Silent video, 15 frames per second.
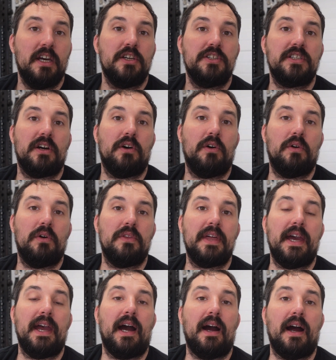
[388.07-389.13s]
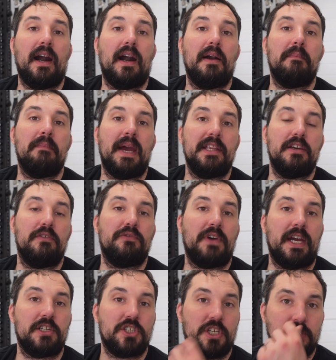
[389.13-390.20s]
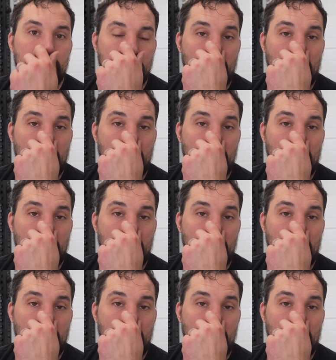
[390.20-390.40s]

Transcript: So they are manufactured